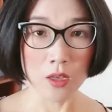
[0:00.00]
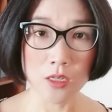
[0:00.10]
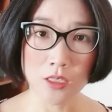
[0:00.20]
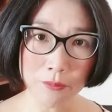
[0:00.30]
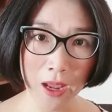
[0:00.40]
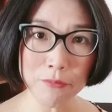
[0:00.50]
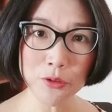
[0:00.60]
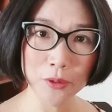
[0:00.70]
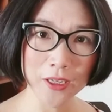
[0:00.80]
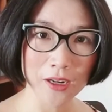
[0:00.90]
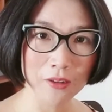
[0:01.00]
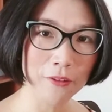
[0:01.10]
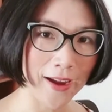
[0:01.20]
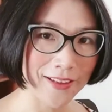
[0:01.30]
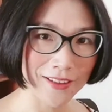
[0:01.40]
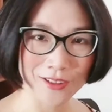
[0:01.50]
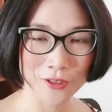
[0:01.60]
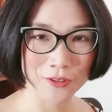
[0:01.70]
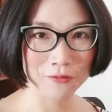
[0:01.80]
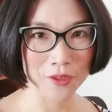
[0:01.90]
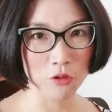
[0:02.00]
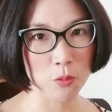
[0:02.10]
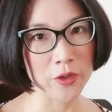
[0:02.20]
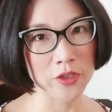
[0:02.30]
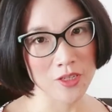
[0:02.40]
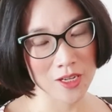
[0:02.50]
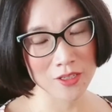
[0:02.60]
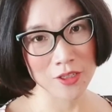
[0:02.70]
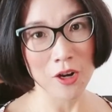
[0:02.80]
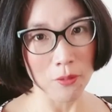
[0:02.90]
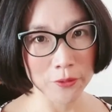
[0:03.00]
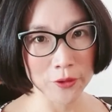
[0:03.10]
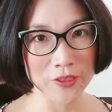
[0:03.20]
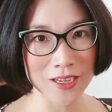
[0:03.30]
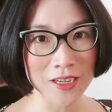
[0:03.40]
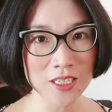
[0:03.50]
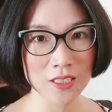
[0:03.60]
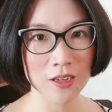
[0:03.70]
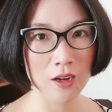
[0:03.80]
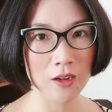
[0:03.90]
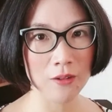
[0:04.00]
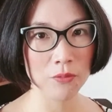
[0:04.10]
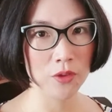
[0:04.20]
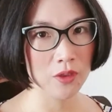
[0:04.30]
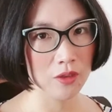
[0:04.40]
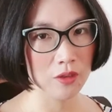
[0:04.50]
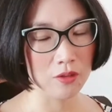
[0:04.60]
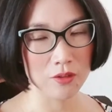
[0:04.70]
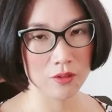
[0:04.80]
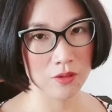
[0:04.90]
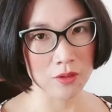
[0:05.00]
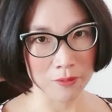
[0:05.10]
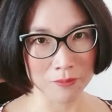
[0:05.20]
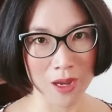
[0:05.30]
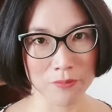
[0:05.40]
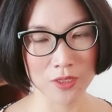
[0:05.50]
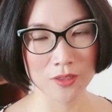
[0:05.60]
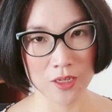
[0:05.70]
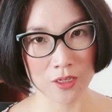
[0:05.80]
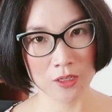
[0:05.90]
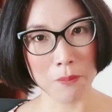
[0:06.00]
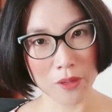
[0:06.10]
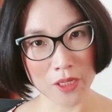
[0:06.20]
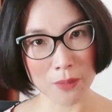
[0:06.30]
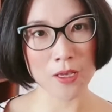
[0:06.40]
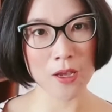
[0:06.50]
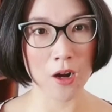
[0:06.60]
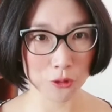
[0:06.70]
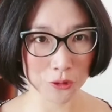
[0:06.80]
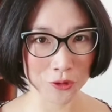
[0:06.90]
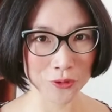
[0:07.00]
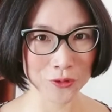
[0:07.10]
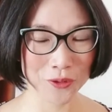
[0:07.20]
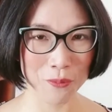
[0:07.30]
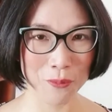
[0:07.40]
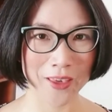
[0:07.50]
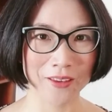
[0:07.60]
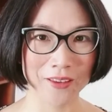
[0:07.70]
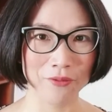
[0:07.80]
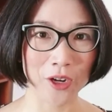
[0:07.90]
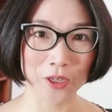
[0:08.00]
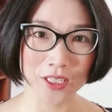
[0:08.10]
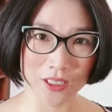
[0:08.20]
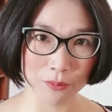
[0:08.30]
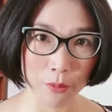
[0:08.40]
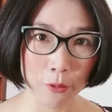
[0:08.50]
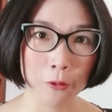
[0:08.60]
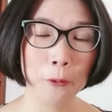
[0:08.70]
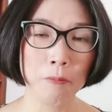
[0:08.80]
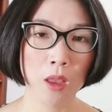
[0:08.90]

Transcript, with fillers: Sometimes we can't find a lot of information on the corporate side. Sometimes it's their company PR chose to make it very simple.